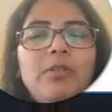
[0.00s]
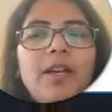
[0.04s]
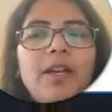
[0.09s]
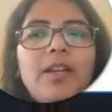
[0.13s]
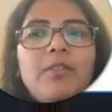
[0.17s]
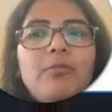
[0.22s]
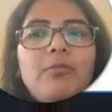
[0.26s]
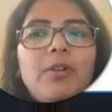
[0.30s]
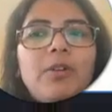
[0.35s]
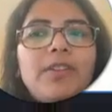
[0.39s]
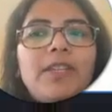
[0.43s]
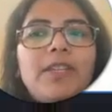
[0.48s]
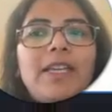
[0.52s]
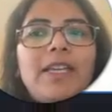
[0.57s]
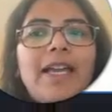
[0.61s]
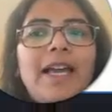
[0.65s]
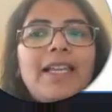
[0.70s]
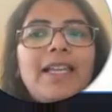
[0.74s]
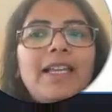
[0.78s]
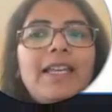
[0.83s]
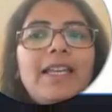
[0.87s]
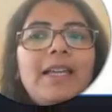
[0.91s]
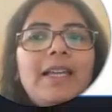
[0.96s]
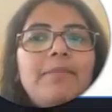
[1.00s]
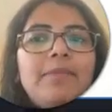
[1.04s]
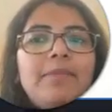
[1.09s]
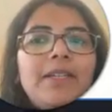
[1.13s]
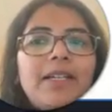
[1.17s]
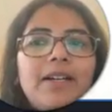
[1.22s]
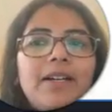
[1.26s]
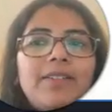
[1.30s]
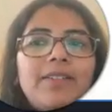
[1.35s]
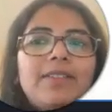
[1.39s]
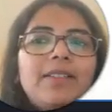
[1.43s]
And what the LLM
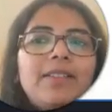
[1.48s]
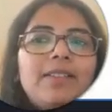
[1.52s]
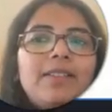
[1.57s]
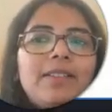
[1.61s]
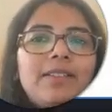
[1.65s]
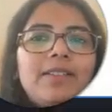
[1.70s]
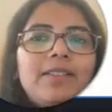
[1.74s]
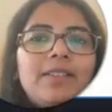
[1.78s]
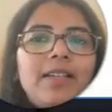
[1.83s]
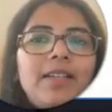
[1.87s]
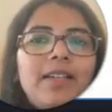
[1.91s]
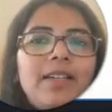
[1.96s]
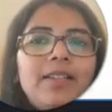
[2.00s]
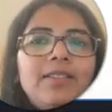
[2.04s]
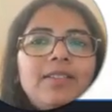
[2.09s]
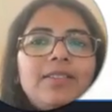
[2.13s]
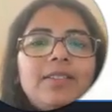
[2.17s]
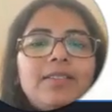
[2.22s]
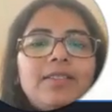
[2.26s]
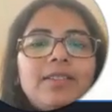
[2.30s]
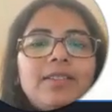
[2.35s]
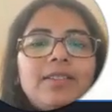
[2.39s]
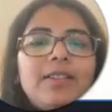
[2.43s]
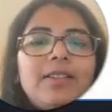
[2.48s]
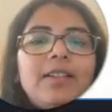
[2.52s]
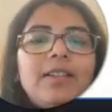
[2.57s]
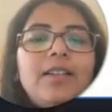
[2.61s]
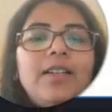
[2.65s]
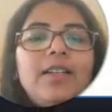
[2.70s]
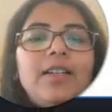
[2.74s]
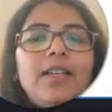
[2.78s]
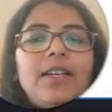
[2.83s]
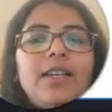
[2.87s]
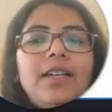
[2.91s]
does in this case is it
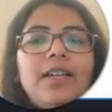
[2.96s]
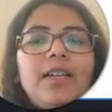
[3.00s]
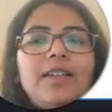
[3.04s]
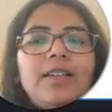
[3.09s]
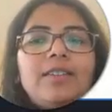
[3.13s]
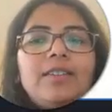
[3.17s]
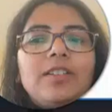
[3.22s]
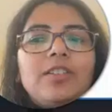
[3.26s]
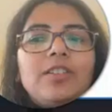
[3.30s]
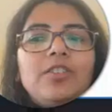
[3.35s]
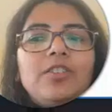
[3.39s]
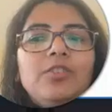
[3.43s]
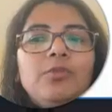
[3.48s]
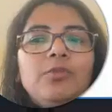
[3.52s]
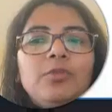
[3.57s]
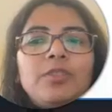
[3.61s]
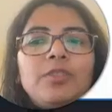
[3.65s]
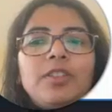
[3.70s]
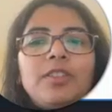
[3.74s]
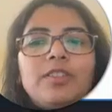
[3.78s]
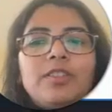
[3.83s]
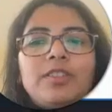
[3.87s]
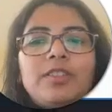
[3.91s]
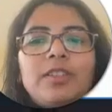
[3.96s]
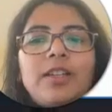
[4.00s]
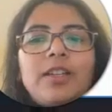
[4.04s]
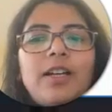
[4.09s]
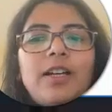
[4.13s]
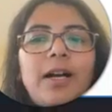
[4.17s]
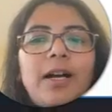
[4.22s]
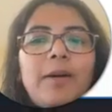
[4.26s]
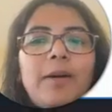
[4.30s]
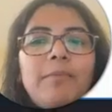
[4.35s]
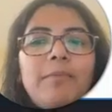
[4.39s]
uses
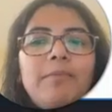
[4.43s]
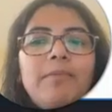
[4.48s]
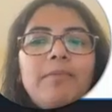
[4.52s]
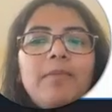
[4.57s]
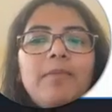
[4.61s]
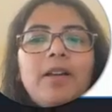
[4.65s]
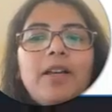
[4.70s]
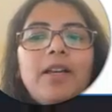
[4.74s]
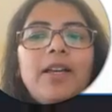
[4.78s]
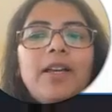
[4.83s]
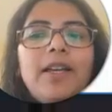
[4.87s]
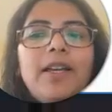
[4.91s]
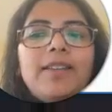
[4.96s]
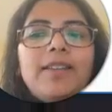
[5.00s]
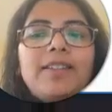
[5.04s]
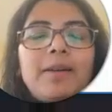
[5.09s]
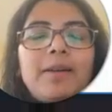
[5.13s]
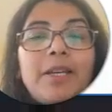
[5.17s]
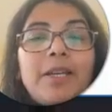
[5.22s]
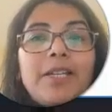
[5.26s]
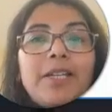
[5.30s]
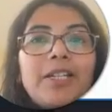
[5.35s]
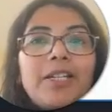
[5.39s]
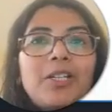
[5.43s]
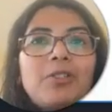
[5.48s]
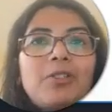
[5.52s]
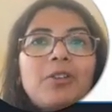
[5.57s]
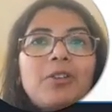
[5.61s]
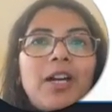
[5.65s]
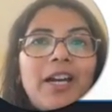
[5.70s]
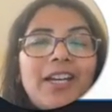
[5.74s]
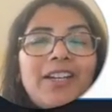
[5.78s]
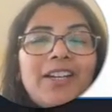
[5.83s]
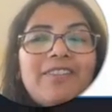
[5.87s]
its ability to
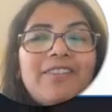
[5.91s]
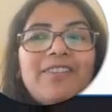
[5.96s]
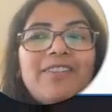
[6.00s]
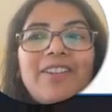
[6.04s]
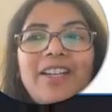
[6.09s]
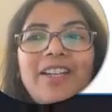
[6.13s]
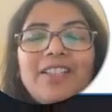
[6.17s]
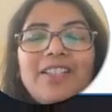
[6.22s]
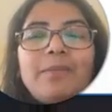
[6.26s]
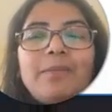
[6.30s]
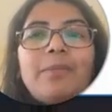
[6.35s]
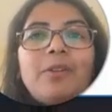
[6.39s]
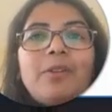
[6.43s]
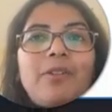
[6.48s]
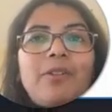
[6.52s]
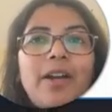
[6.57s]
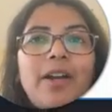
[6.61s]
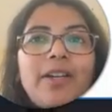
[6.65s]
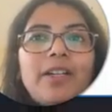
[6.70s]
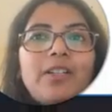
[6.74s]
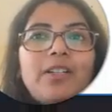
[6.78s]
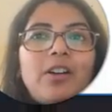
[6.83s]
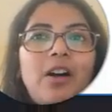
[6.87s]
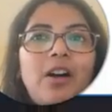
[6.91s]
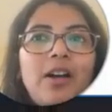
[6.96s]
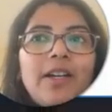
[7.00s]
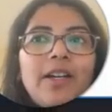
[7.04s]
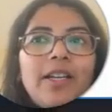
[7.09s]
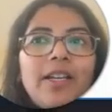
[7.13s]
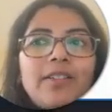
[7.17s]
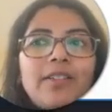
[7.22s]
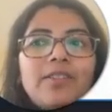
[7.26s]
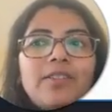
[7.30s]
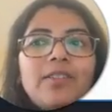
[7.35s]
kind of read the provided
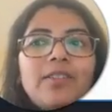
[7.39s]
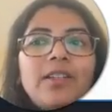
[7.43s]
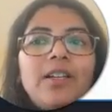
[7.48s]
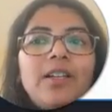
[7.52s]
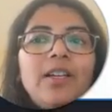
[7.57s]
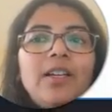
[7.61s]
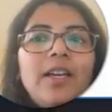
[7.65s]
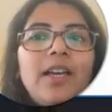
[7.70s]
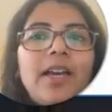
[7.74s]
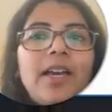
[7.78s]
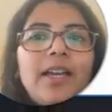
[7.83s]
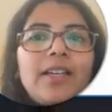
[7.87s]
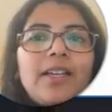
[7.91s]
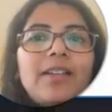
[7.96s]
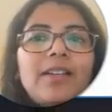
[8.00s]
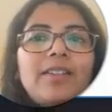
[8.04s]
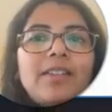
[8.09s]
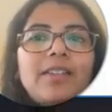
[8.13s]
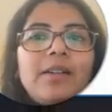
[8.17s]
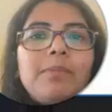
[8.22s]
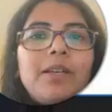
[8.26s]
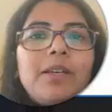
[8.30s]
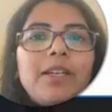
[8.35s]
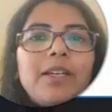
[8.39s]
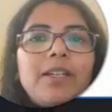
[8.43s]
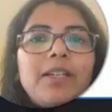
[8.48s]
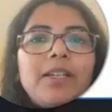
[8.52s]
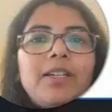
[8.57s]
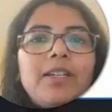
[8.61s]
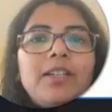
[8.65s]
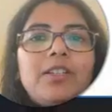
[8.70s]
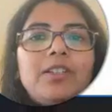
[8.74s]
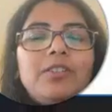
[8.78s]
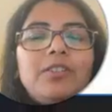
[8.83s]
context and its
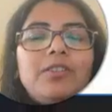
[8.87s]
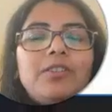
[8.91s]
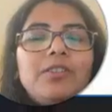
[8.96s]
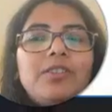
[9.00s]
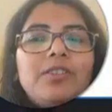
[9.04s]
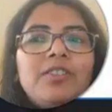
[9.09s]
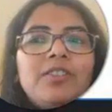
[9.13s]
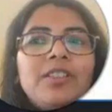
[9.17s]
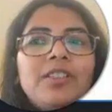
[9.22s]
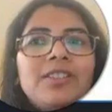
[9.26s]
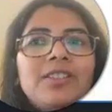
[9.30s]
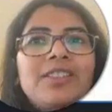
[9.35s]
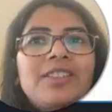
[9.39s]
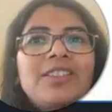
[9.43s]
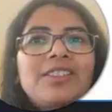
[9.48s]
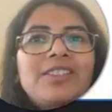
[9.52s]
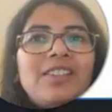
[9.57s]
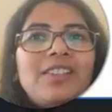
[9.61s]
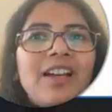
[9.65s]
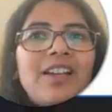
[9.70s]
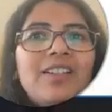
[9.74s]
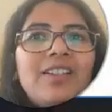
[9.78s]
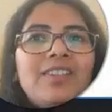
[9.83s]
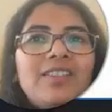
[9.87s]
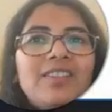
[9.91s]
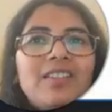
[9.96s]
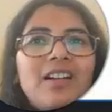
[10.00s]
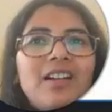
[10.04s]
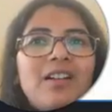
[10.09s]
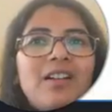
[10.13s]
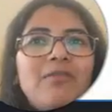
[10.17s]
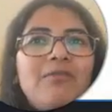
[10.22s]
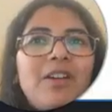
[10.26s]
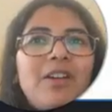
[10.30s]
ability to synthesize
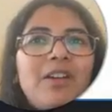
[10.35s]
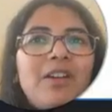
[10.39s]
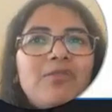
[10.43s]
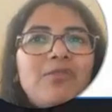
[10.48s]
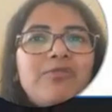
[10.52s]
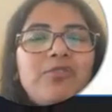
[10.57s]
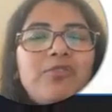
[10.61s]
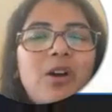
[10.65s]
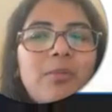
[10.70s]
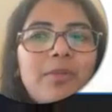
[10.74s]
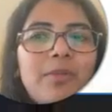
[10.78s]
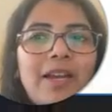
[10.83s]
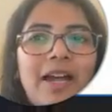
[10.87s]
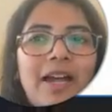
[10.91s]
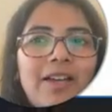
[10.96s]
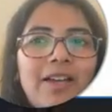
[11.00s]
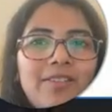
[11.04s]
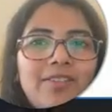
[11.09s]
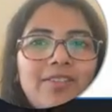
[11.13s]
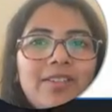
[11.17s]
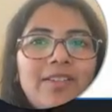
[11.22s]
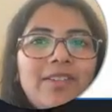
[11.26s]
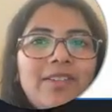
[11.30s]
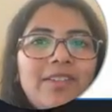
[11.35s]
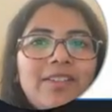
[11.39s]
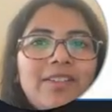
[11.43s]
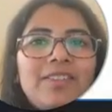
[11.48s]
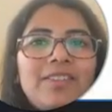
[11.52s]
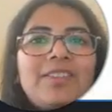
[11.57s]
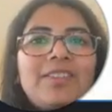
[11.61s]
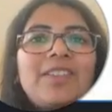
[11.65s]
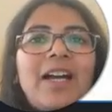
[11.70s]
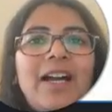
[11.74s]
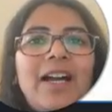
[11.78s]
a well-formed answer in the
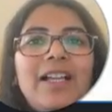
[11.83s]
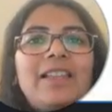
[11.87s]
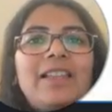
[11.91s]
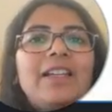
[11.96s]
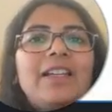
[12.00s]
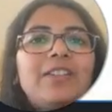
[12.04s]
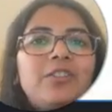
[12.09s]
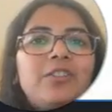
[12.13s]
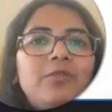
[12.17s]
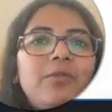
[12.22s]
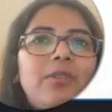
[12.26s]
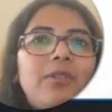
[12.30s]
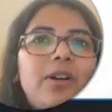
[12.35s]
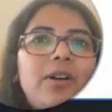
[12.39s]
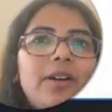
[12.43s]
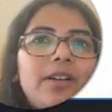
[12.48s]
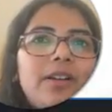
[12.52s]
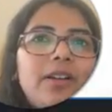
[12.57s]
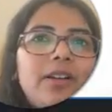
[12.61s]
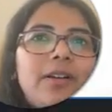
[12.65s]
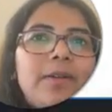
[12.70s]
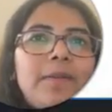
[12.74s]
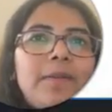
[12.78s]
style that you want.